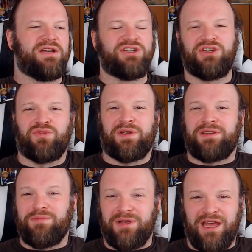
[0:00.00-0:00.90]
She
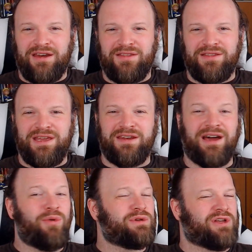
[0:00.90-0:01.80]
tricked him again in the end.
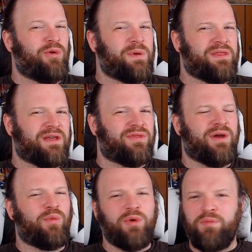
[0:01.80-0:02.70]
I was hoping that
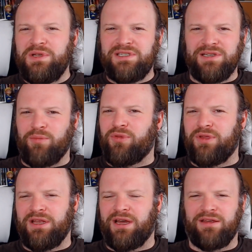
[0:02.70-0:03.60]
there would be
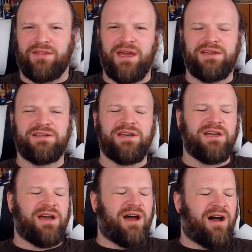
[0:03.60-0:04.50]
something like that.
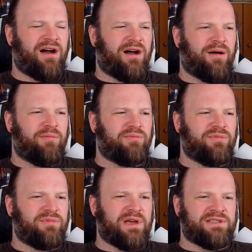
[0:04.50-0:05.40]

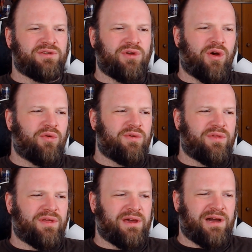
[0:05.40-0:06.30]
As you know,
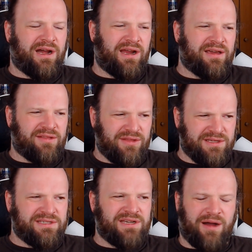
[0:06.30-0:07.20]
I like
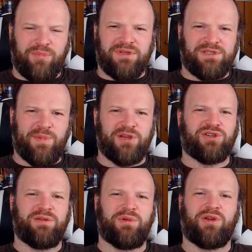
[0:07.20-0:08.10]
this couple
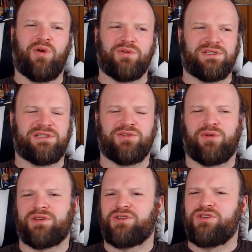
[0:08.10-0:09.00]
especially because it's
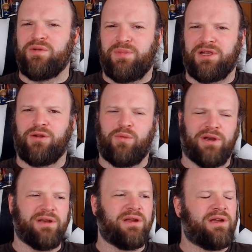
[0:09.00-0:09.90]
not a typical
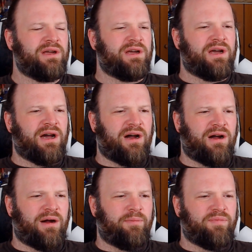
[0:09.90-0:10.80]
one.
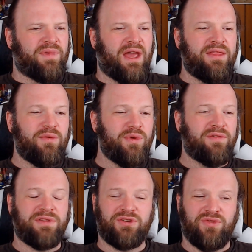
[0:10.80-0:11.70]
And then we
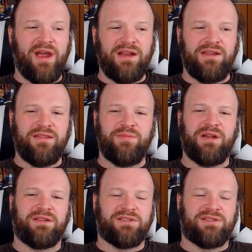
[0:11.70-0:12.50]
have the triangle in the middle.